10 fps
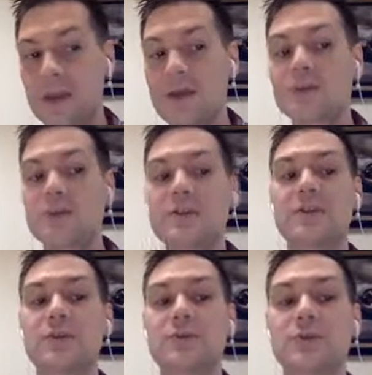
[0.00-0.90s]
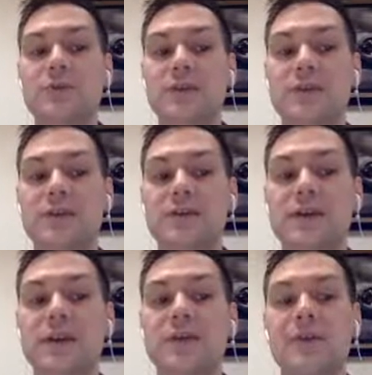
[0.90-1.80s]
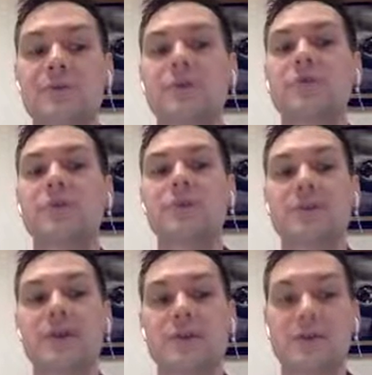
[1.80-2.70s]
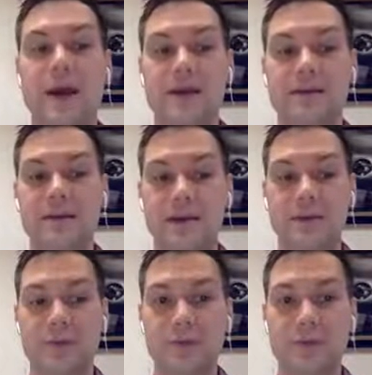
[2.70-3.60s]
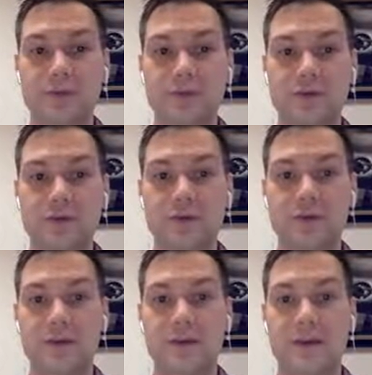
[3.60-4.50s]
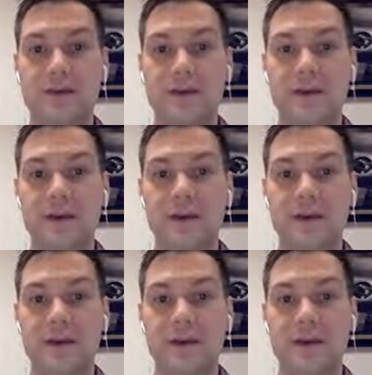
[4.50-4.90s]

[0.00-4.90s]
So these other tools is this one is going to take you back to the dashboard. So I'll show you that.